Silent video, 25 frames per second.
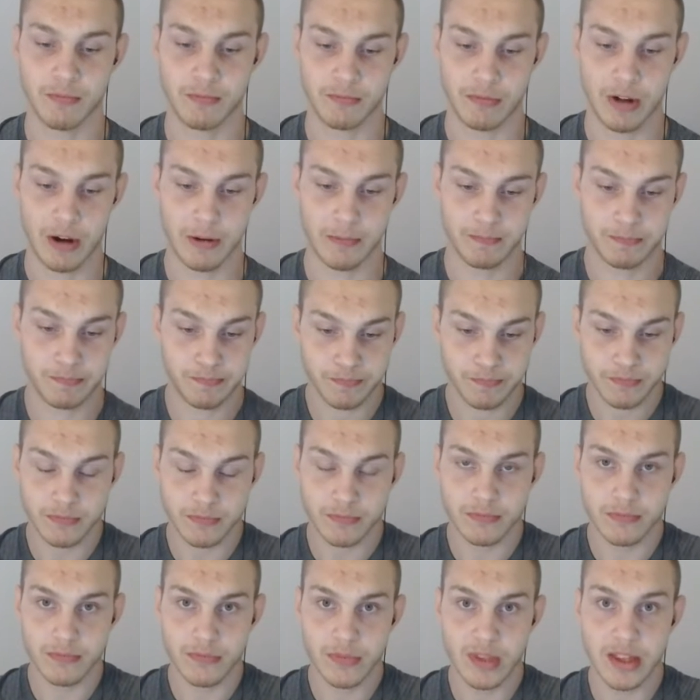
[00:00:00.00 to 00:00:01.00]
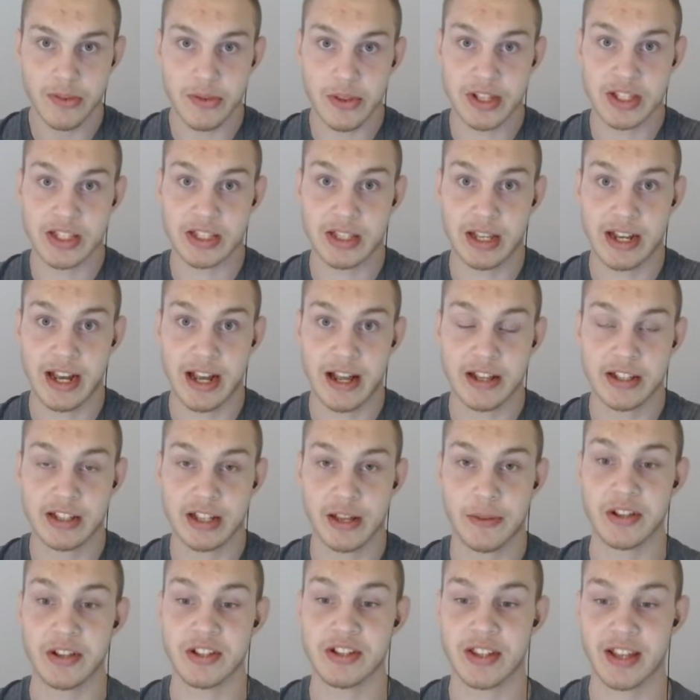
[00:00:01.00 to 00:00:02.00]
Well, this is the kind of
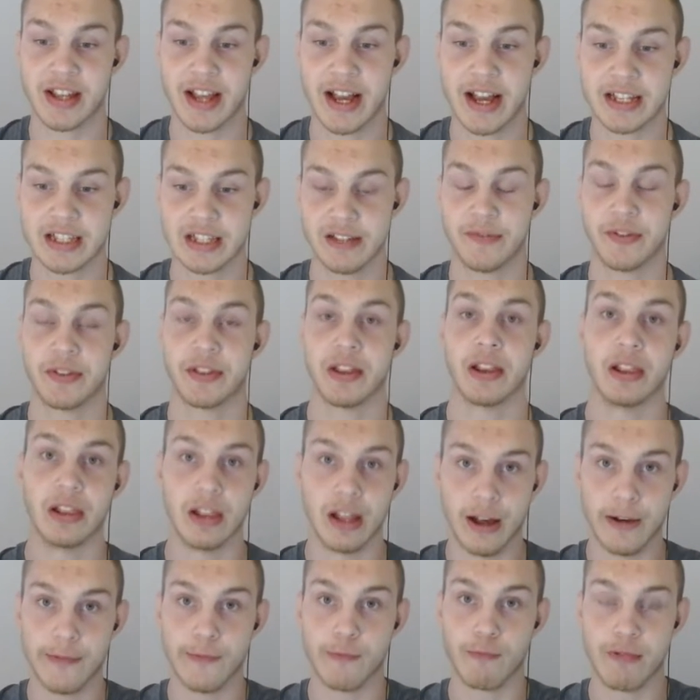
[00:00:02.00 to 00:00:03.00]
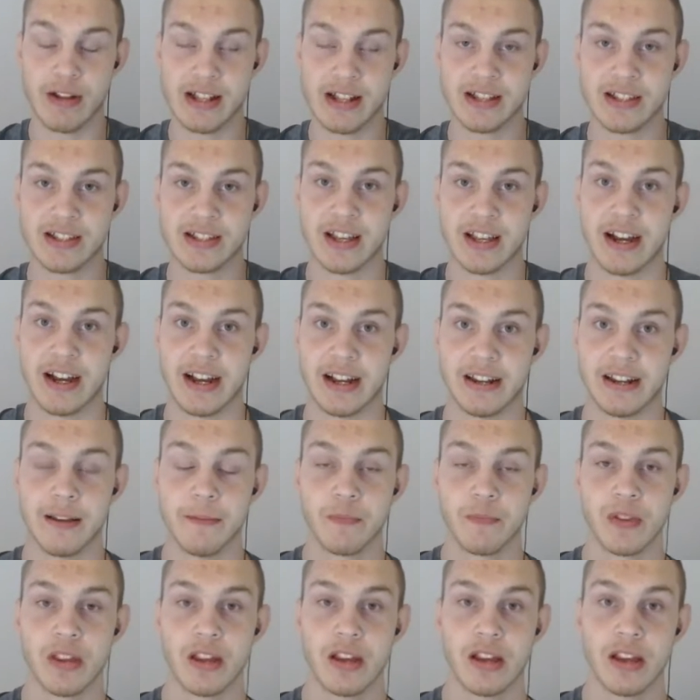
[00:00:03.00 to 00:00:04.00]
stuff. This is the kind of stuff that the love win side,
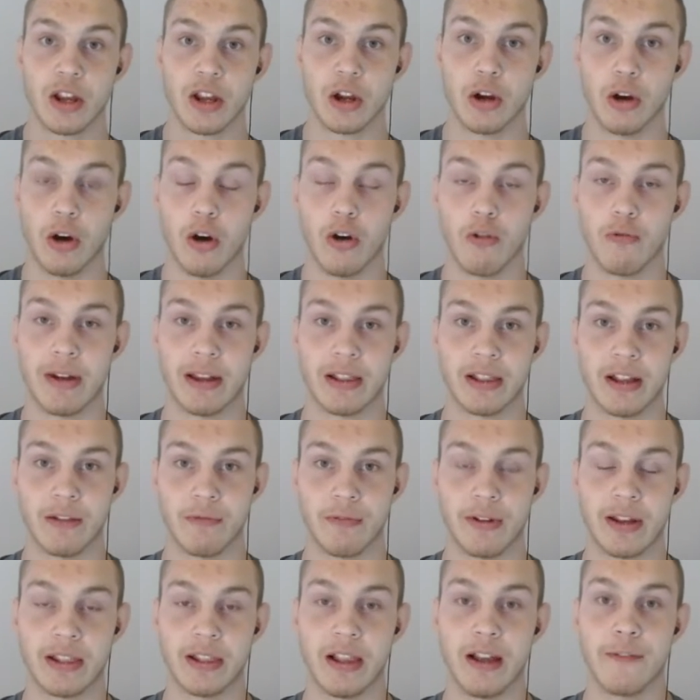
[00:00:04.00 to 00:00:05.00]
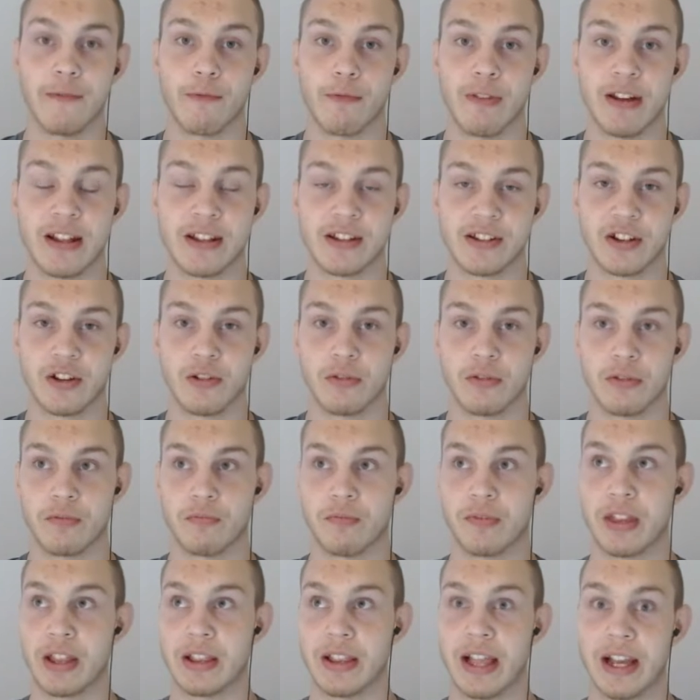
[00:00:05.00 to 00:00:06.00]
you know, oh we lo- we love wins. You know,
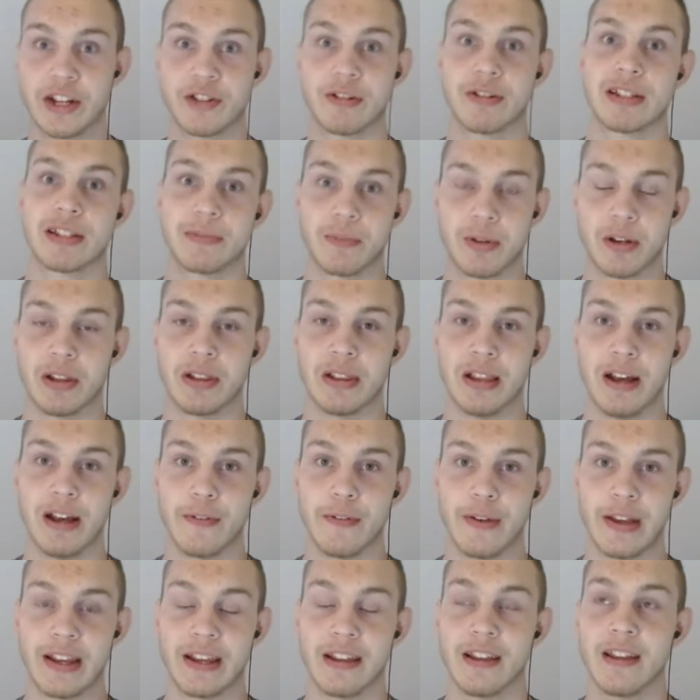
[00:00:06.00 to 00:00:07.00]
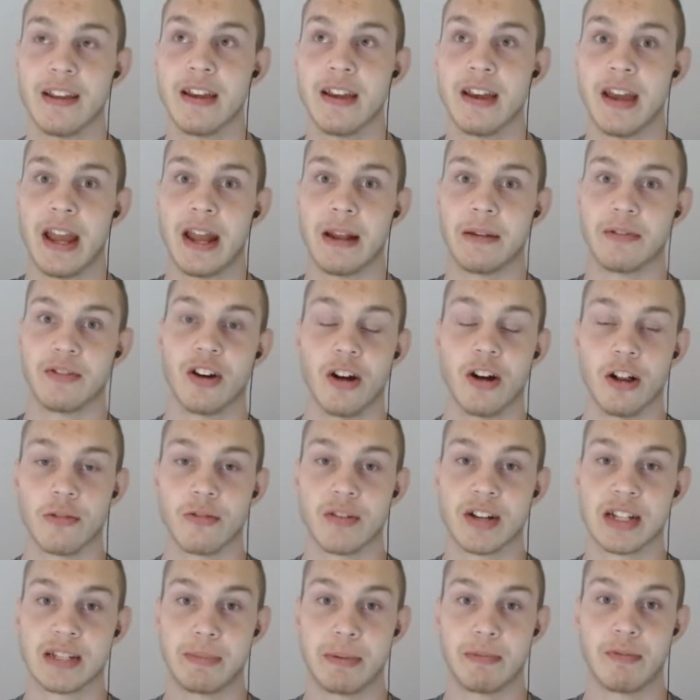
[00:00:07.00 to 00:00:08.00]
they lecture us about loving and
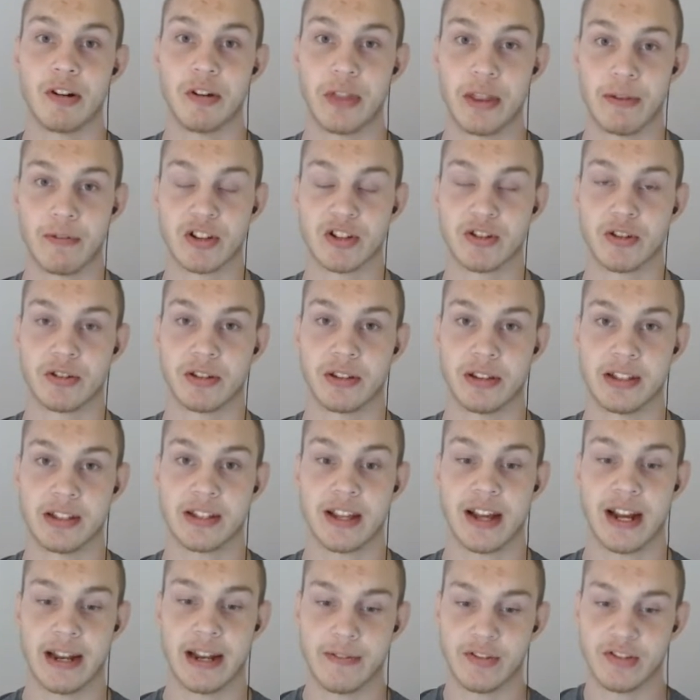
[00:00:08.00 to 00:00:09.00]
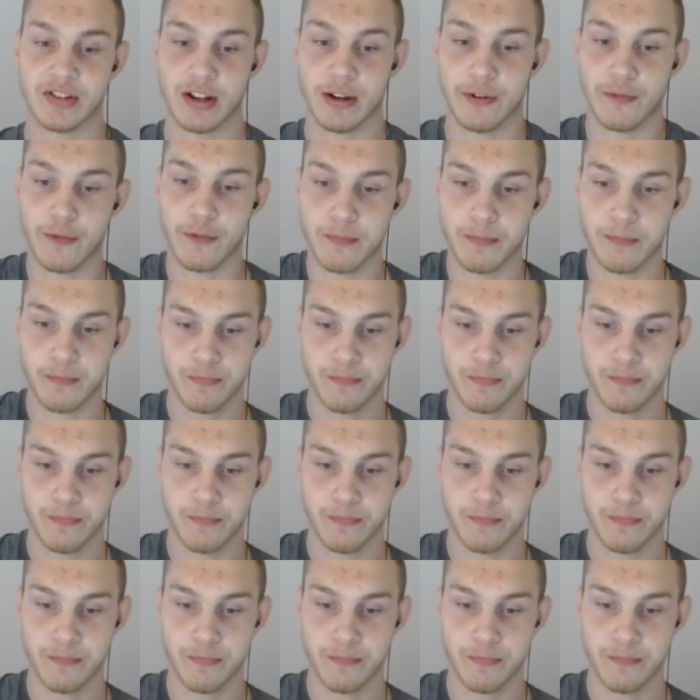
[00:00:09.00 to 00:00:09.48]
tolerance. Meanwhile, they resort to this kind of stuff.